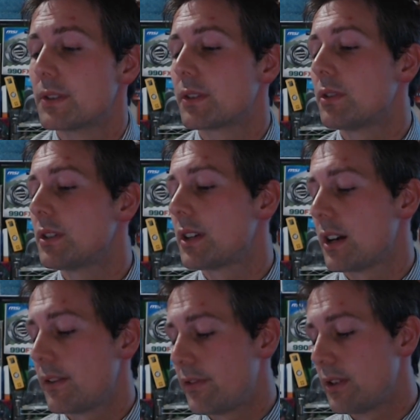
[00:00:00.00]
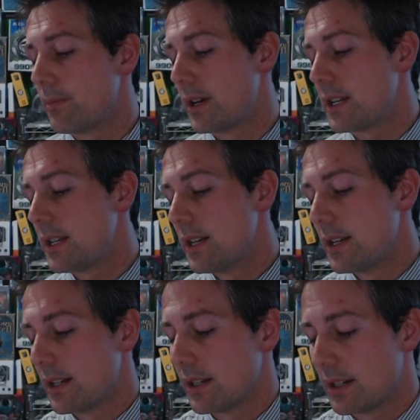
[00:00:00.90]
So it's a good card for the
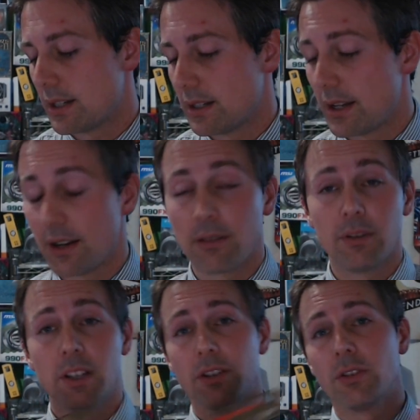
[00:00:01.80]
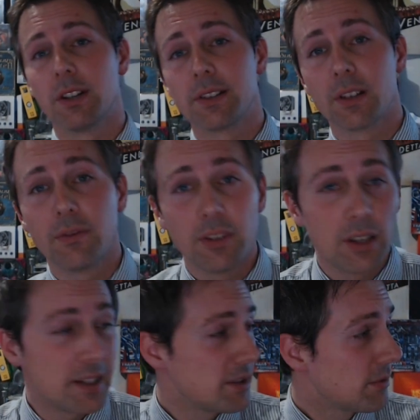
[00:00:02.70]
money, uh, and I really enjoyed it. So
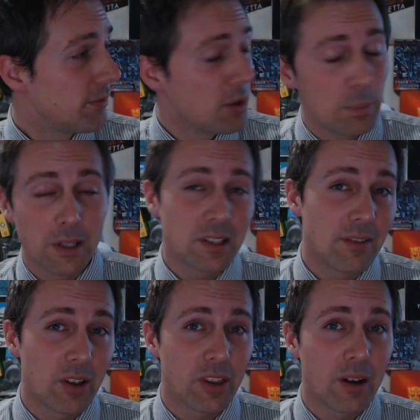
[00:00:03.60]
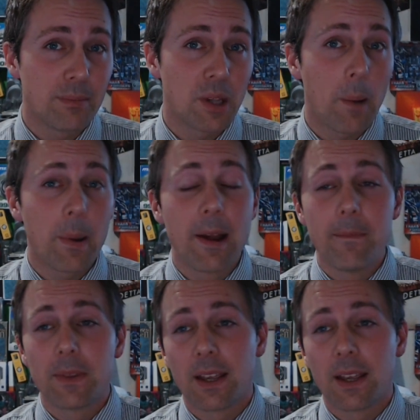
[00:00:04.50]
if you like this review, please give it a thumbs up.